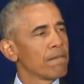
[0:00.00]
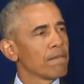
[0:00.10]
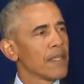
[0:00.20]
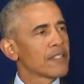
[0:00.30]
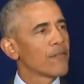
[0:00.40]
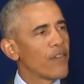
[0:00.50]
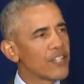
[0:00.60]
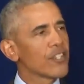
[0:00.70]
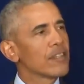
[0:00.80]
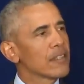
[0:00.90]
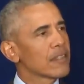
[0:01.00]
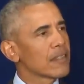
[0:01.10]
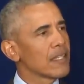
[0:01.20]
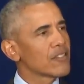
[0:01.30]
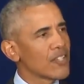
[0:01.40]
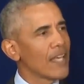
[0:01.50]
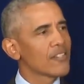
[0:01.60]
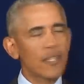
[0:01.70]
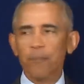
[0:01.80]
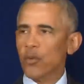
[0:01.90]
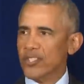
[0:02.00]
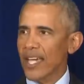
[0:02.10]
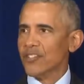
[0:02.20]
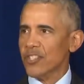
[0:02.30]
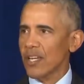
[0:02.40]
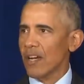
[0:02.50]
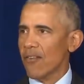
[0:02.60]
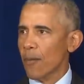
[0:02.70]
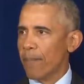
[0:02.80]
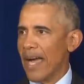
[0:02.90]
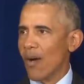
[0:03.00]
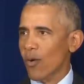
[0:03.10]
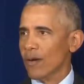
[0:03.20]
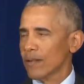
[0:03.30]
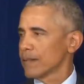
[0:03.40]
It's a vision that says the protection of our power